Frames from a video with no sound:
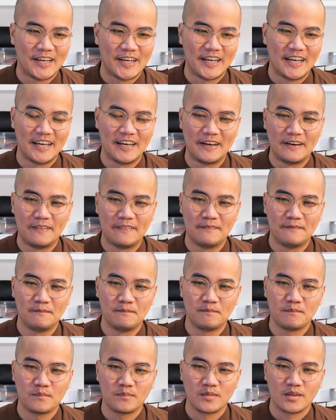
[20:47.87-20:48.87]

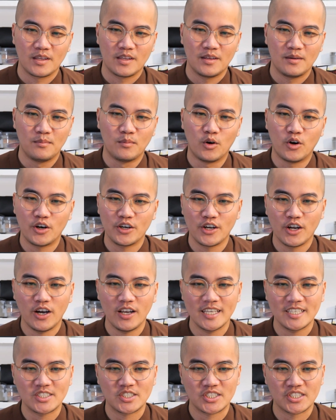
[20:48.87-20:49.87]
More
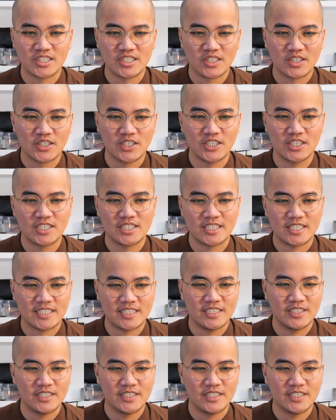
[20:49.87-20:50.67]
knowledge could,